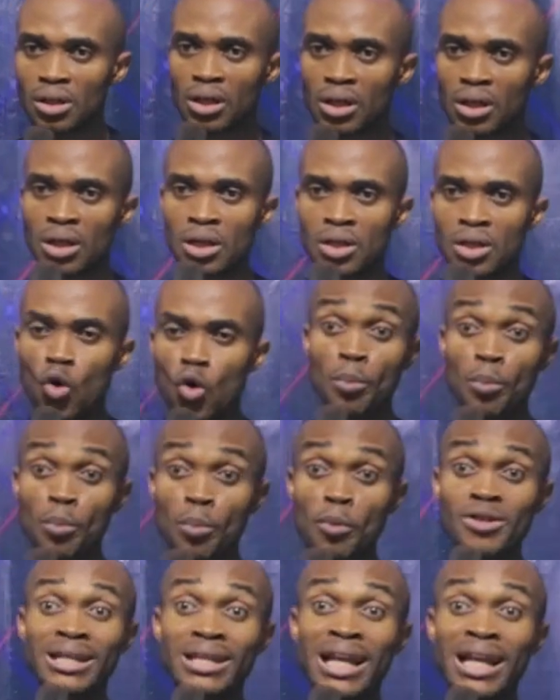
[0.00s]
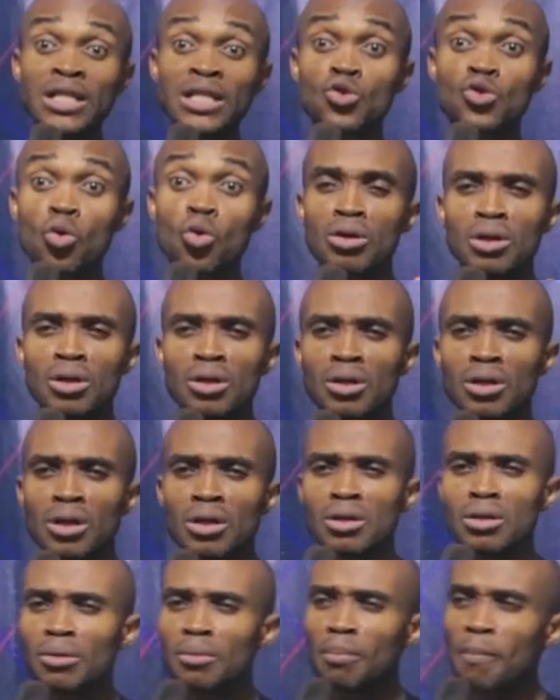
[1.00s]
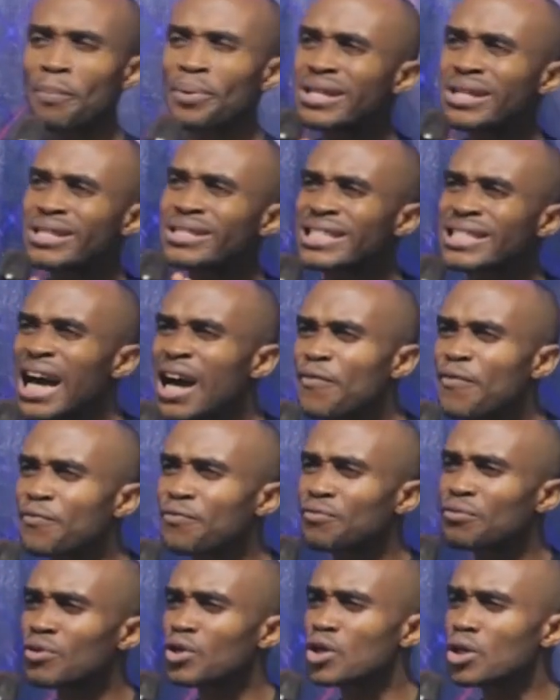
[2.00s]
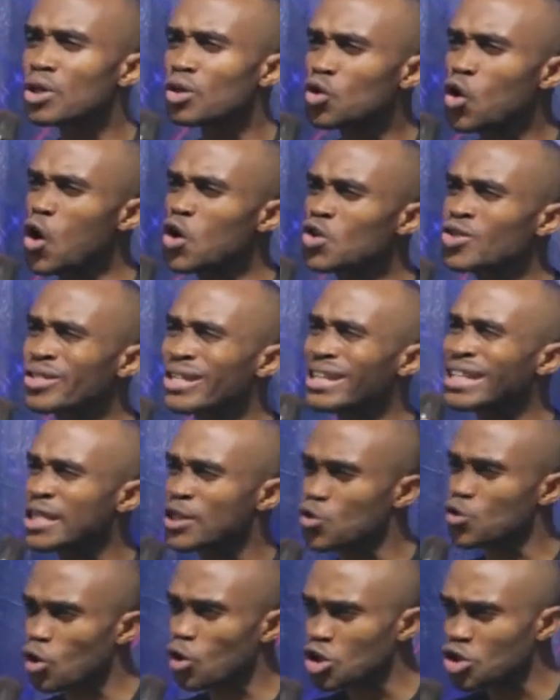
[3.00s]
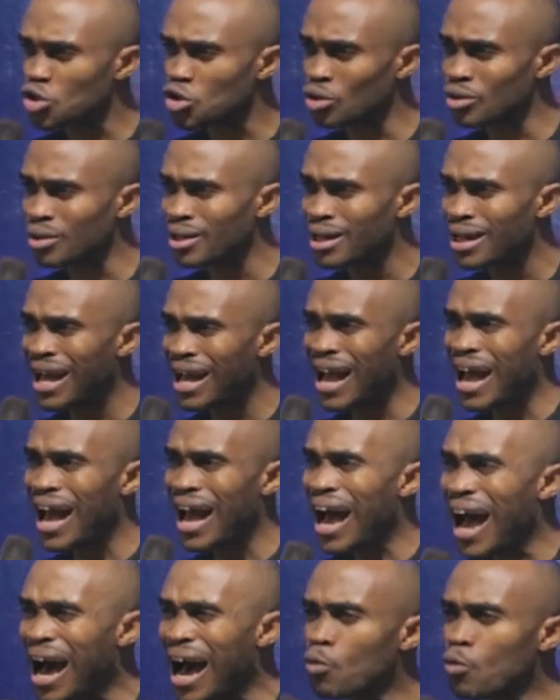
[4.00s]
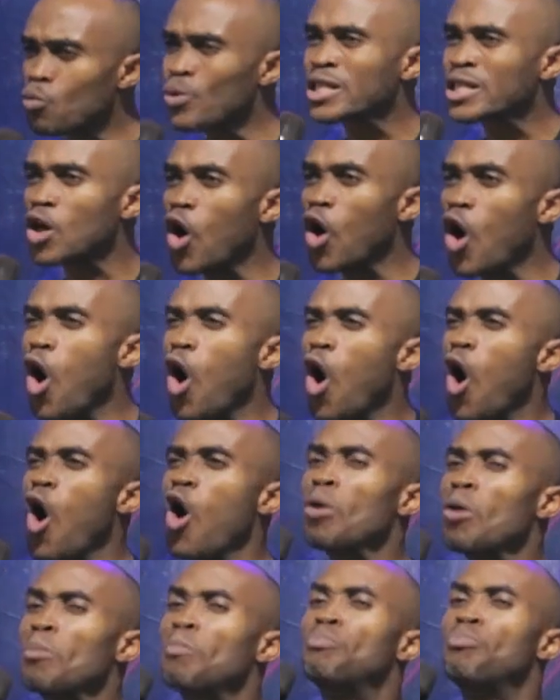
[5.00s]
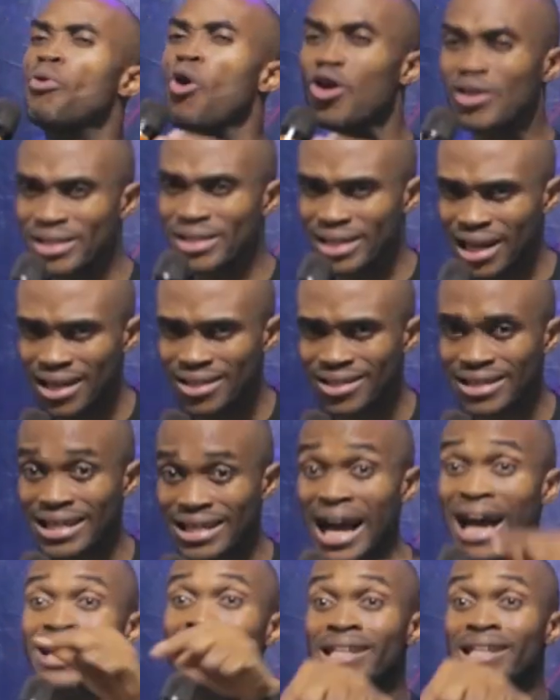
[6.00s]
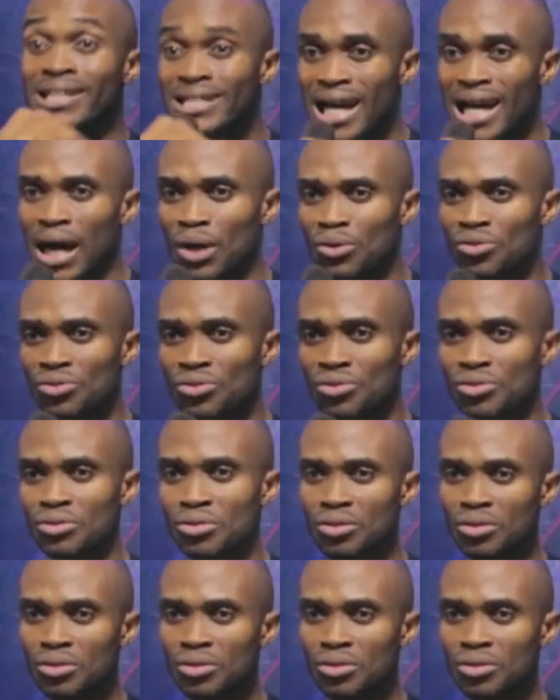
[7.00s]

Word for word: So we must learn to preserve God's instruction and with all boldness carry it out.